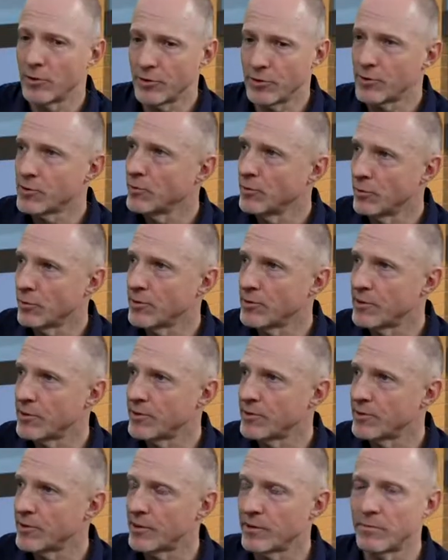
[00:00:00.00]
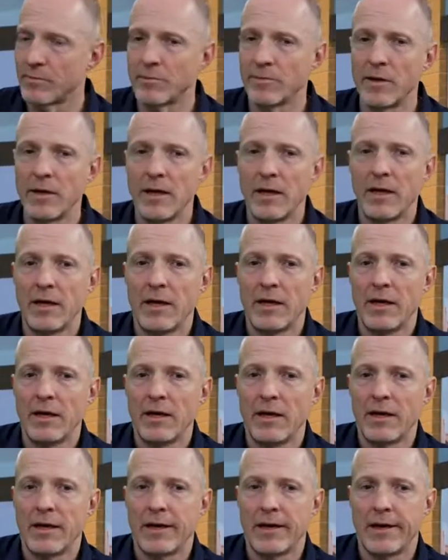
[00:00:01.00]
school system,
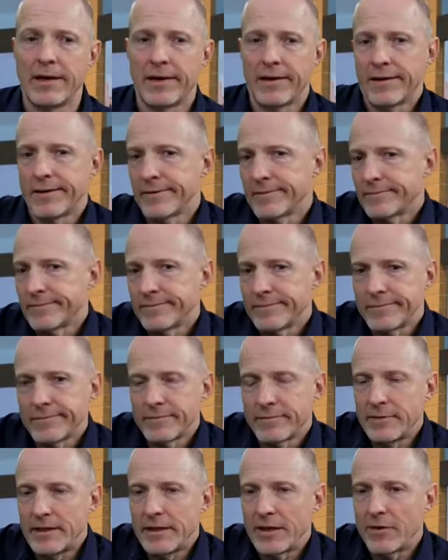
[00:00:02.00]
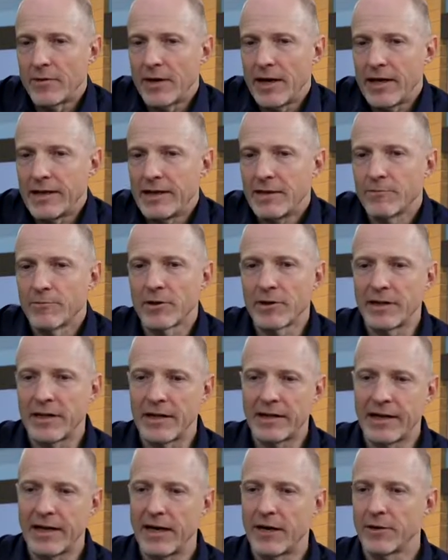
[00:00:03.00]
uh, you know, I didn't really
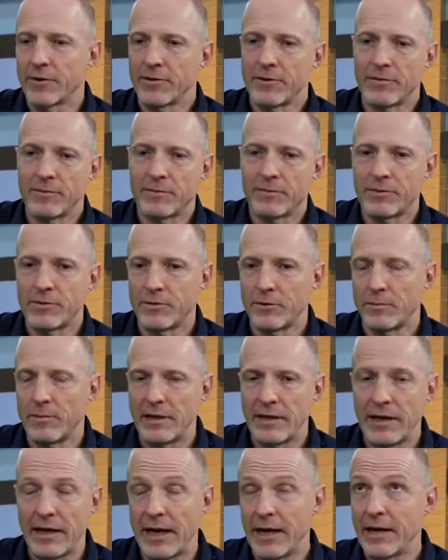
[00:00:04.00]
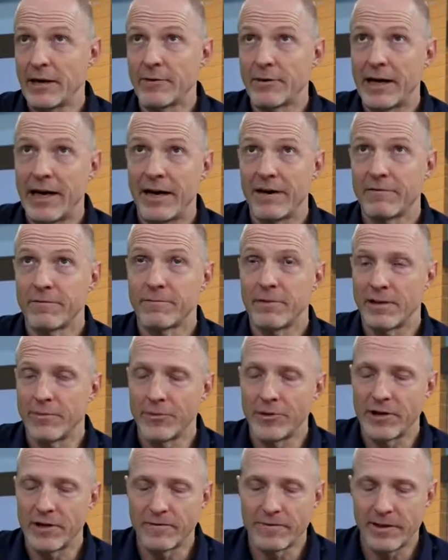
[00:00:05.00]
encounter too many. I don't have a
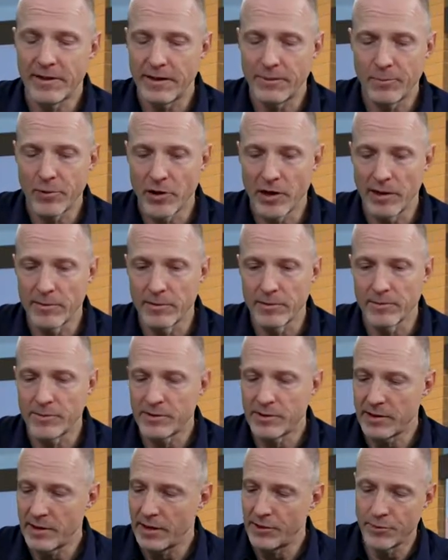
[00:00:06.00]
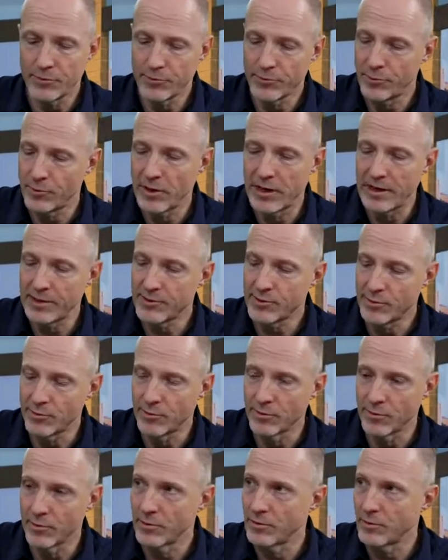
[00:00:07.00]
memory of any problems either through high school. You don't have any in